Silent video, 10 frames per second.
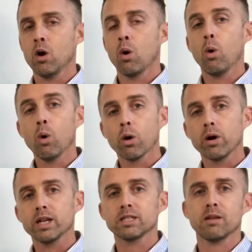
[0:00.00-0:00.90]
or
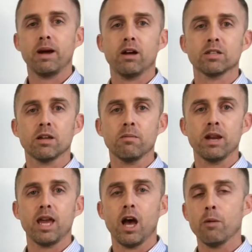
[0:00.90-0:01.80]
is it about
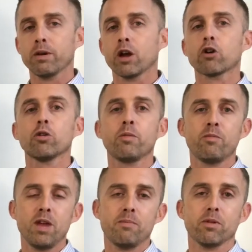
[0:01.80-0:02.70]
somebody helping a group of
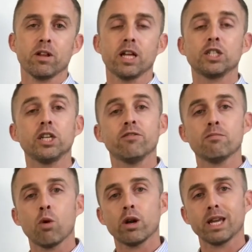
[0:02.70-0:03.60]
people achieve
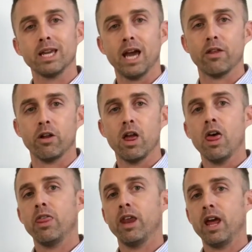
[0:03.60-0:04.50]
more together
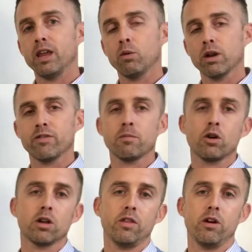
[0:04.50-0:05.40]
than any one of them
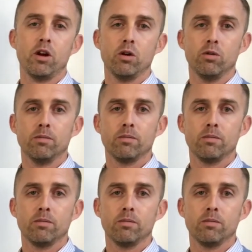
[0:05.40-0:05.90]
could on their own?